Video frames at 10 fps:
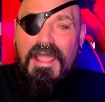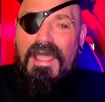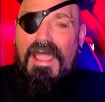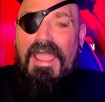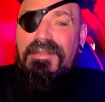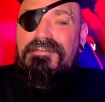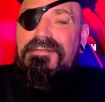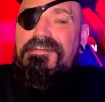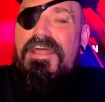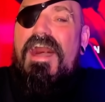I
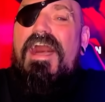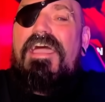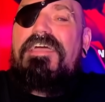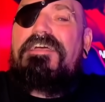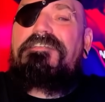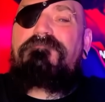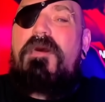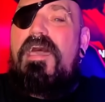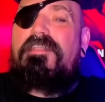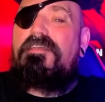did not
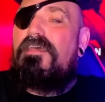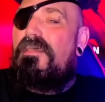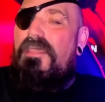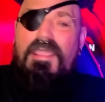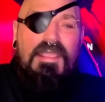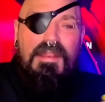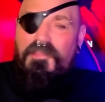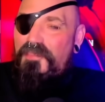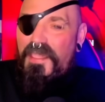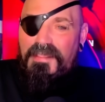expect
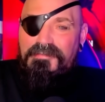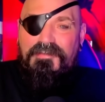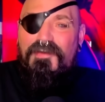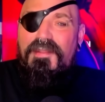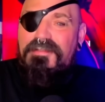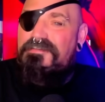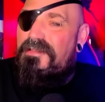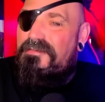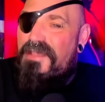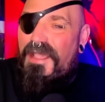anything as good as
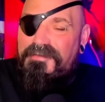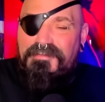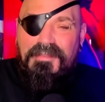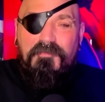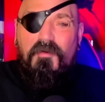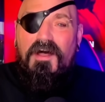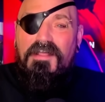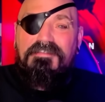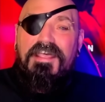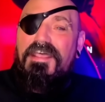this actually
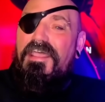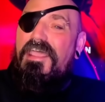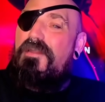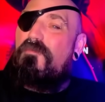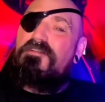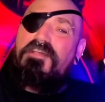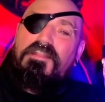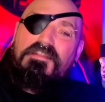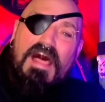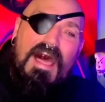was. It was a
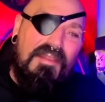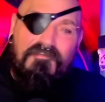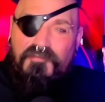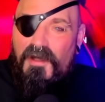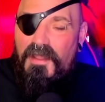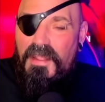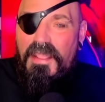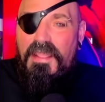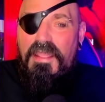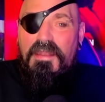lot of fun.
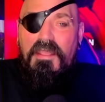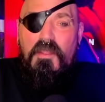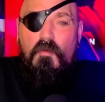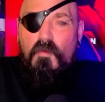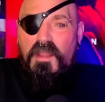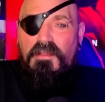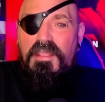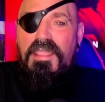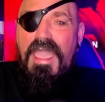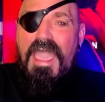It
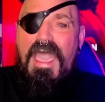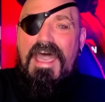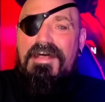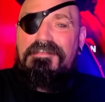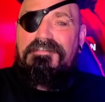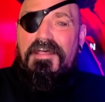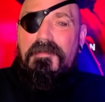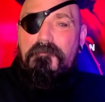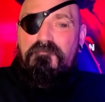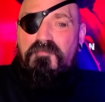really has
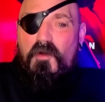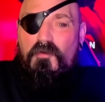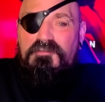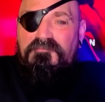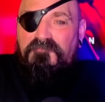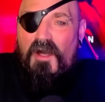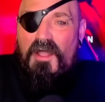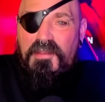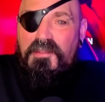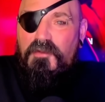those
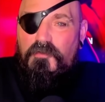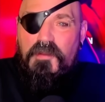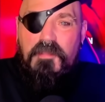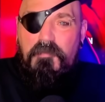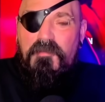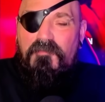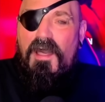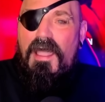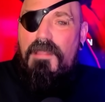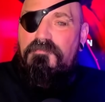fun, creepy
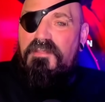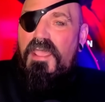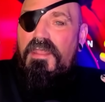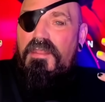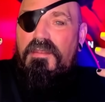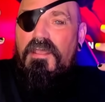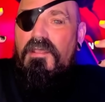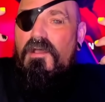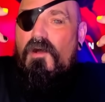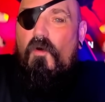vibes and
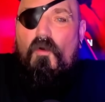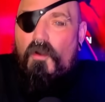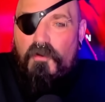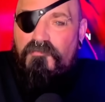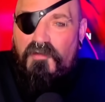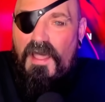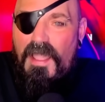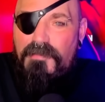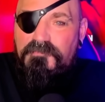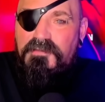horror
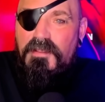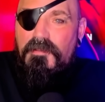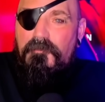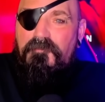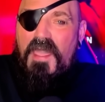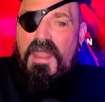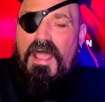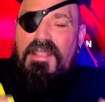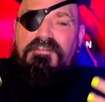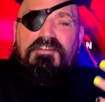vibes that
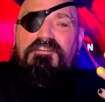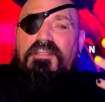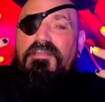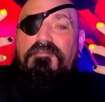I just